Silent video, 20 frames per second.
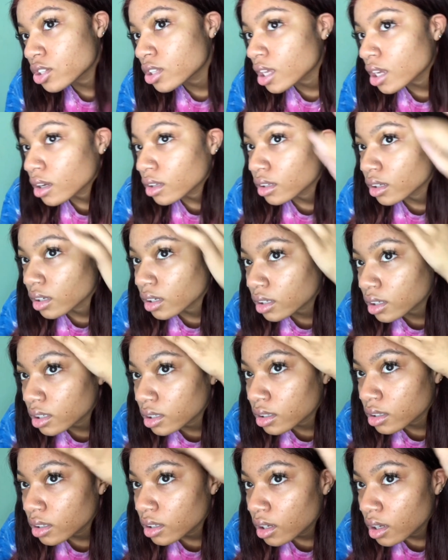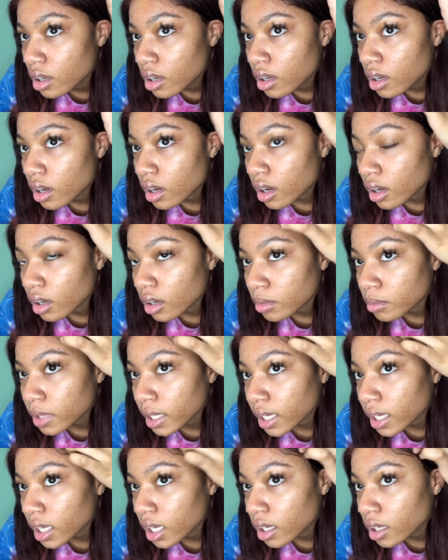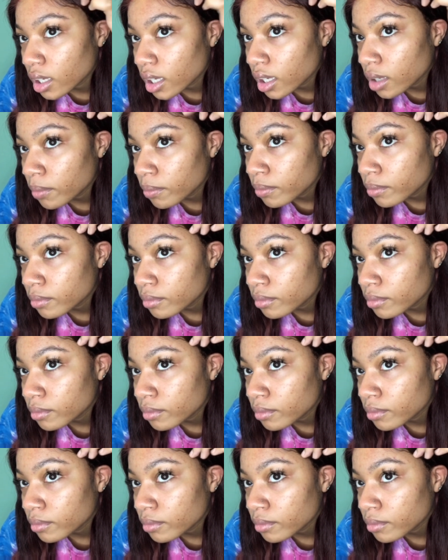They don't look like kinky.